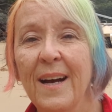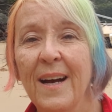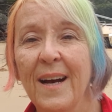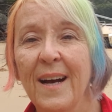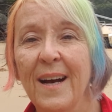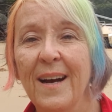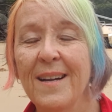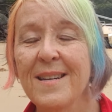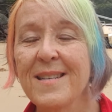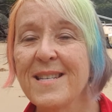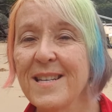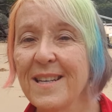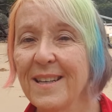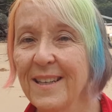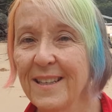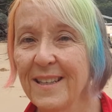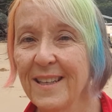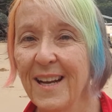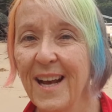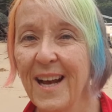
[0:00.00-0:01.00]
until
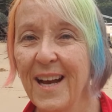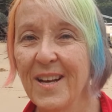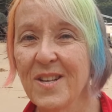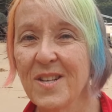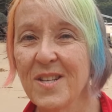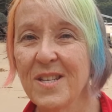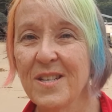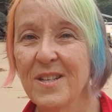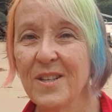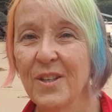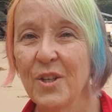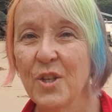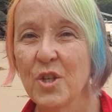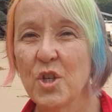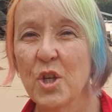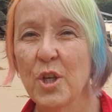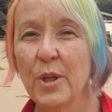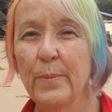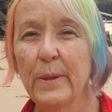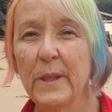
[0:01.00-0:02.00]
at last
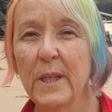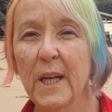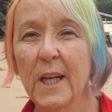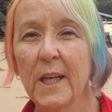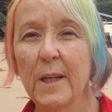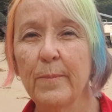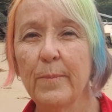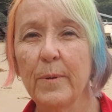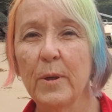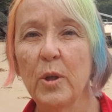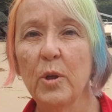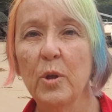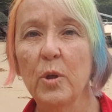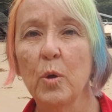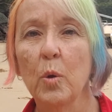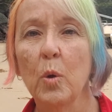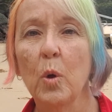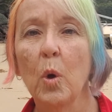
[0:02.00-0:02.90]
Turbotine blew